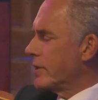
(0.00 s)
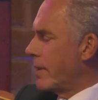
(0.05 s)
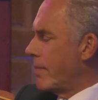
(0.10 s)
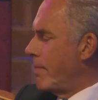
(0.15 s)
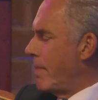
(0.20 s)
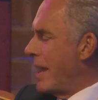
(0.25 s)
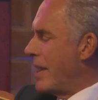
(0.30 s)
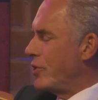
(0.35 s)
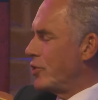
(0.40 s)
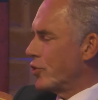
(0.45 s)
a
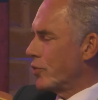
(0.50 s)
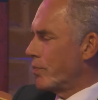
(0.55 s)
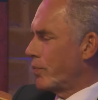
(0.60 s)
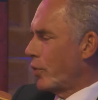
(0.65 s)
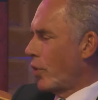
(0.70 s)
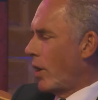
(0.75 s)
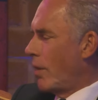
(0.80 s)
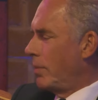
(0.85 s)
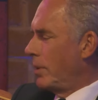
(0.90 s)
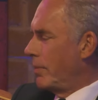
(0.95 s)
major
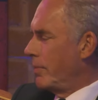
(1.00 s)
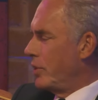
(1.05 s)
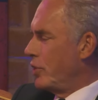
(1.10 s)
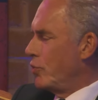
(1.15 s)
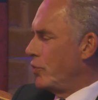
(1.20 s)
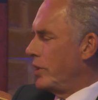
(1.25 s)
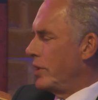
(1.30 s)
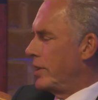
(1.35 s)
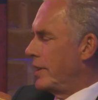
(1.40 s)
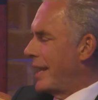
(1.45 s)
problem
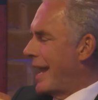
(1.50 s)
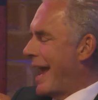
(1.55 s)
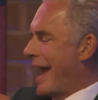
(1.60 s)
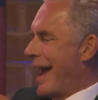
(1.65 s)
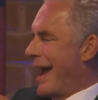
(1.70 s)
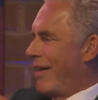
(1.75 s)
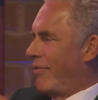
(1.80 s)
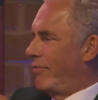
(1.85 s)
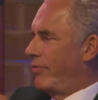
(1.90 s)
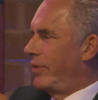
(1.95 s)
you didn't
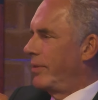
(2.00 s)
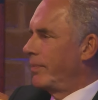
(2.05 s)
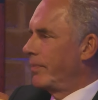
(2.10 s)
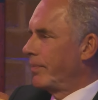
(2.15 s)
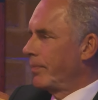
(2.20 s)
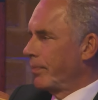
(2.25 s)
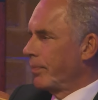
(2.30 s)
have. That,